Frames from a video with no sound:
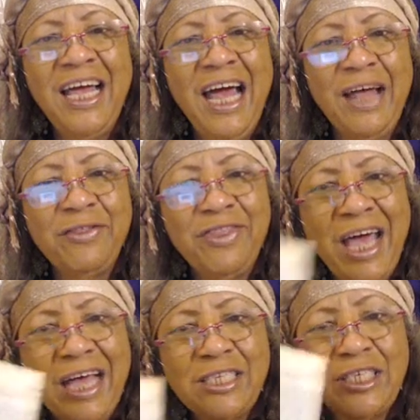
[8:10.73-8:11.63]
And
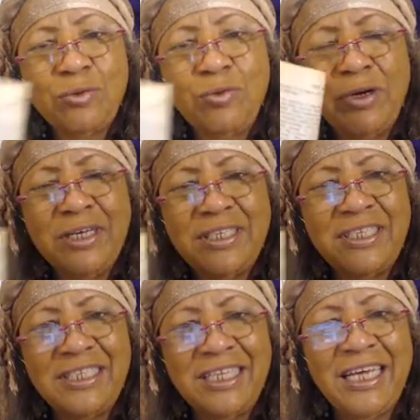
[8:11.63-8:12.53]
that's one of the
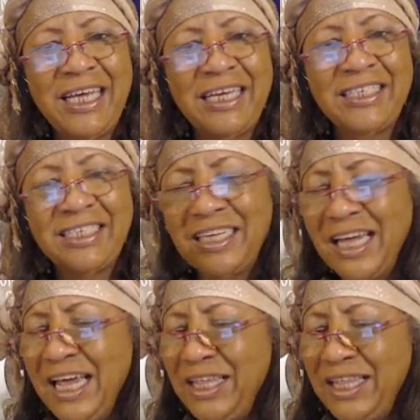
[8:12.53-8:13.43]
things
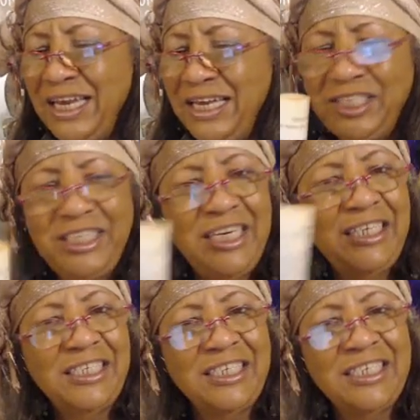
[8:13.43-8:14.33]
that he
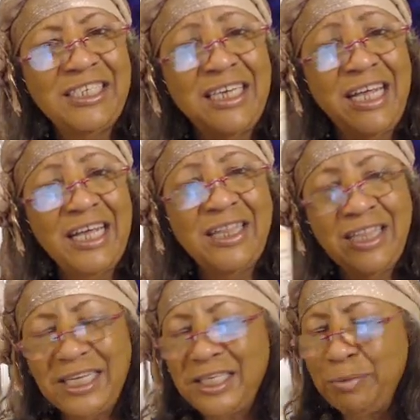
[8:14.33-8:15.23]
teaches in
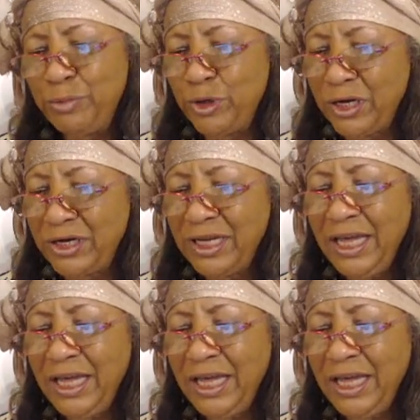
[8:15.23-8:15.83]
this book.